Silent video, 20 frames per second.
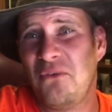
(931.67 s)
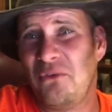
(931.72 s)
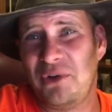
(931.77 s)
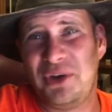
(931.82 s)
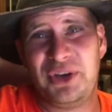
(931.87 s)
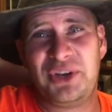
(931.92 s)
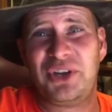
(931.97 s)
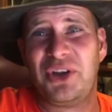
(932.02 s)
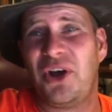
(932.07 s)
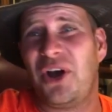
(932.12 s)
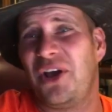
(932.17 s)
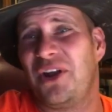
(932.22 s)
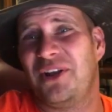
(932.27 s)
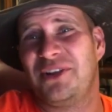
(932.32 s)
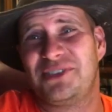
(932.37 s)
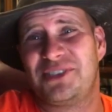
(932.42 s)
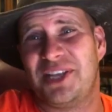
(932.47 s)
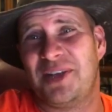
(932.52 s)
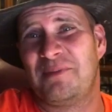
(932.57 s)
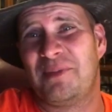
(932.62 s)
When you're caught
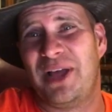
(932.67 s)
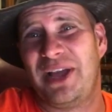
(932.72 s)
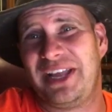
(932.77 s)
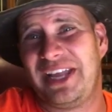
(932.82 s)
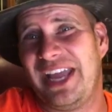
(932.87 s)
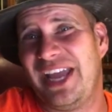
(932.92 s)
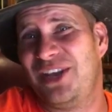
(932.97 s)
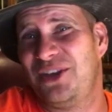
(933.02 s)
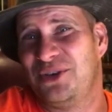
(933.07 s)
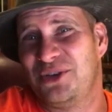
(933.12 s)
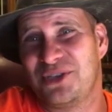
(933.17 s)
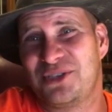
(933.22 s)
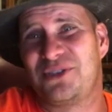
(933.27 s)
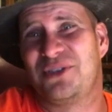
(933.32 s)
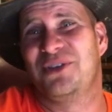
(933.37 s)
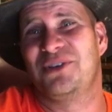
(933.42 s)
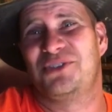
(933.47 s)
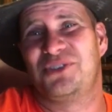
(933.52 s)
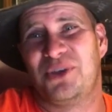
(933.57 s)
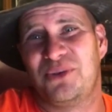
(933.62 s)
on something like that, you
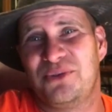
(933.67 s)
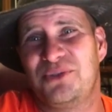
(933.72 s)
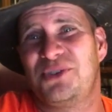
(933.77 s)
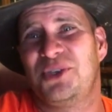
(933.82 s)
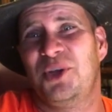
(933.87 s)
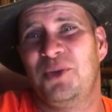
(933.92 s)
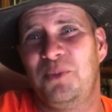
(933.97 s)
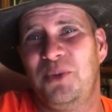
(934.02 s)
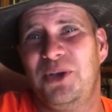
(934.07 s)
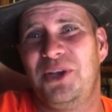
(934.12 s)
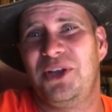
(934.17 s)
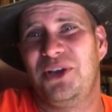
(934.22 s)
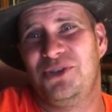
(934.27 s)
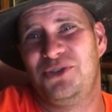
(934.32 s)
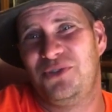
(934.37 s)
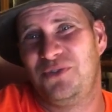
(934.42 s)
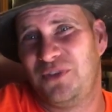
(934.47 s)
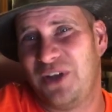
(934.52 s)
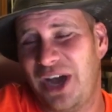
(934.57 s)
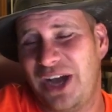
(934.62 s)
just look so stupid
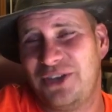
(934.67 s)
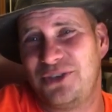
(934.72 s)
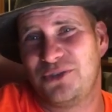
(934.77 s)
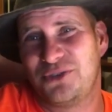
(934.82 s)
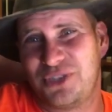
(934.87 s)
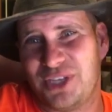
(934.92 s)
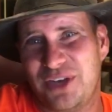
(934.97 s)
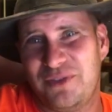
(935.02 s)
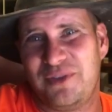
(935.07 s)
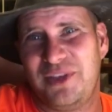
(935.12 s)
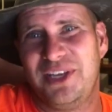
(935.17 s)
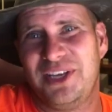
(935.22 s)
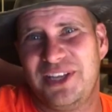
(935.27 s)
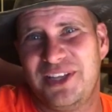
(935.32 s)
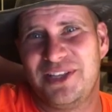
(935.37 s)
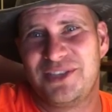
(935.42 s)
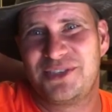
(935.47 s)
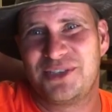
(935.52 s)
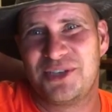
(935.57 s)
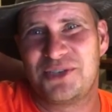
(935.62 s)
because you got yourself into
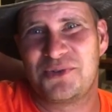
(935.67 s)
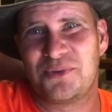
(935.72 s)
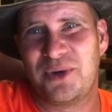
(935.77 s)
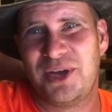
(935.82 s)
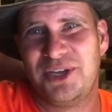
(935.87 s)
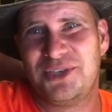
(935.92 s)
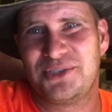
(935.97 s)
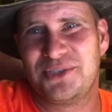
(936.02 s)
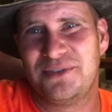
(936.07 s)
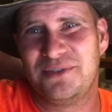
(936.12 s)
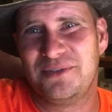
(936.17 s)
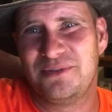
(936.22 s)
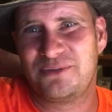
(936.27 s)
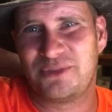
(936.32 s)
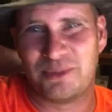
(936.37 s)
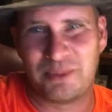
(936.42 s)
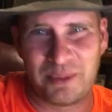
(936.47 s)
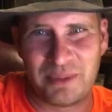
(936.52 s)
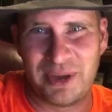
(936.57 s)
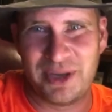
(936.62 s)
this situation
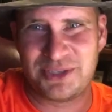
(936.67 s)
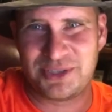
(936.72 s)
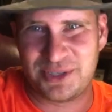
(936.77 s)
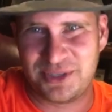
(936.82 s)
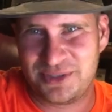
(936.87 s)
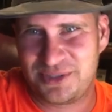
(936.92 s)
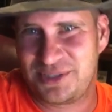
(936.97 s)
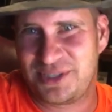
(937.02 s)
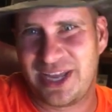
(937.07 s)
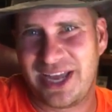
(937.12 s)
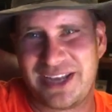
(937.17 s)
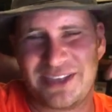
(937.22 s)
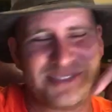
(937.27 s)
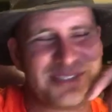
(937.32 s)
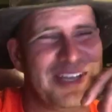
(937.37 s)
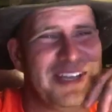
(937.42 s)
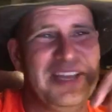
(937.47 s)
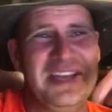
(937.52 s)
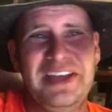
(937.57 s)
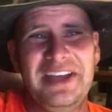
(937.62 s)
from a bunch of stack of
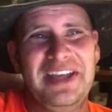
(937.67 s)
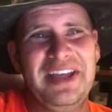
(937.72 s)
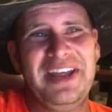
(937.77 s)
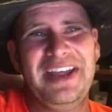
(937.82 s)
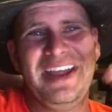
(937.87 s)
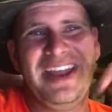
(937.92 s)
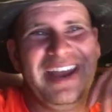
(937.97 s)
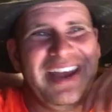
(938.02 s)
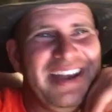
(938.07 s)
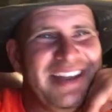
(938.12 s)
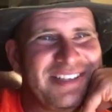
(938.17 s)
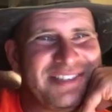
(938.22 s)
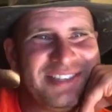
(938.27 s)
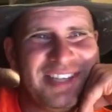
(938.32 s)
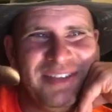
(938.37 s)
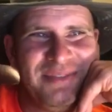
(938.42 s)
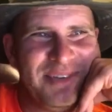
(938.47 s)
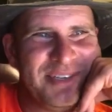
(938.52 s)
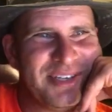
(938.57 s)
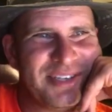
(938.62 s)
stuff. And then
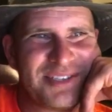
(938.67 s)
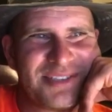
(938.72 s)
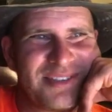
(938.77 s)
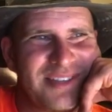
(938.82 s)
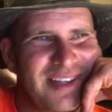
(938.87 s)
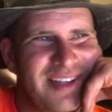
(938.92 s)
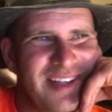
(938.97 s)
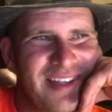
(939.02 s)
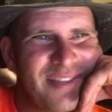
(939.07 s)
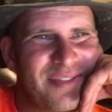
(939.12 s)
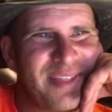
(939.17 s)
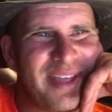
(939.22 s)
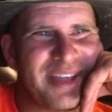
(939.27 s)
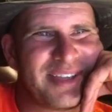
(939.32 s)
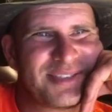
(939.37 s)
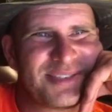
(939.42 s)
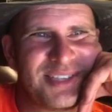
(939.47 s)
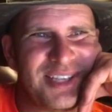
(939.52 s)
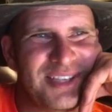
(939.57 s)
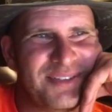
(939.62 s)
Stevie just,
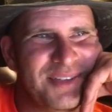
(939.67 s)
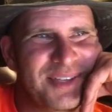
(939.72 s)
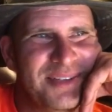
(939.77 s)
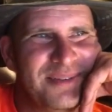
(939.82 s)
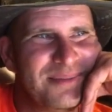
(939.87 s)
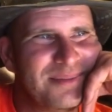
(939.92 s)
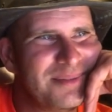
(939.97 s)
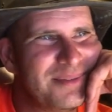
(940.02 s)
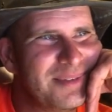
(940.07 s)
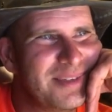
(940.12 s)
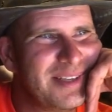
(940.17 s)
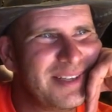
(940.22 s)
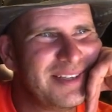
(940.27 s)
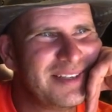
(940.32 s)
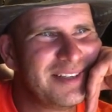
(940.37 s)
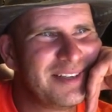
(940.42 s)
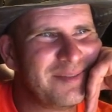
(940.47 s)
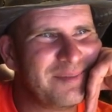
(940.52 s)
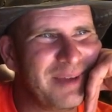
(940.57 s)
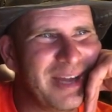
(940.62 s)
thanks, Stevie.
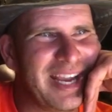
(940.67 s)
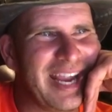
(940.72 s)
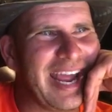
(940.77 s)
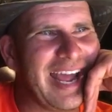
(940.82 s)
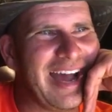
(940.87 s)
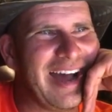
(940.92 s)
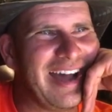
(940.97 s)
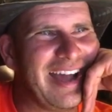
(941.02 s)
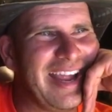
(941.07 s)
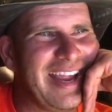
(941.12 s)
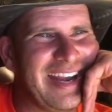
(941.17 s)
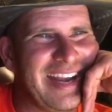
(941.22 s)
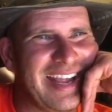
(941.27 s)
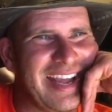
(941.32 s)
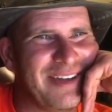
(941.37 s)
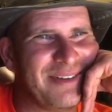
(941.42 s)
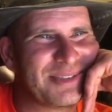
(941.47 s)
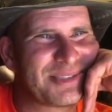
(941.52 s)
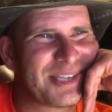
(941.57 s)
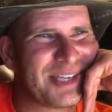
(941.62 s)
But yeah, Andy,
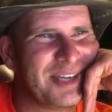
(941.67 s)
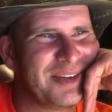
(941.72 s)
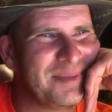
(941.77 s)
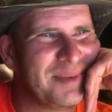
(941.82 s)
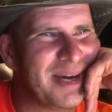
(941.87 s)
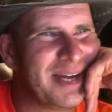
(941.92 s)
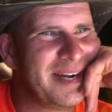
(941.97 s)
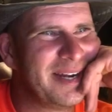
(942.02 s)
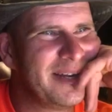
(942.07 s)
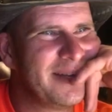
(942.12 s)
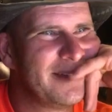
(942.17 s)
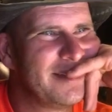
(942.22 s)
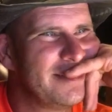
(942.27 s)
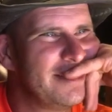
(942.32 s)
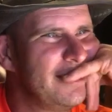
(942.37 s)
that was good, buddy.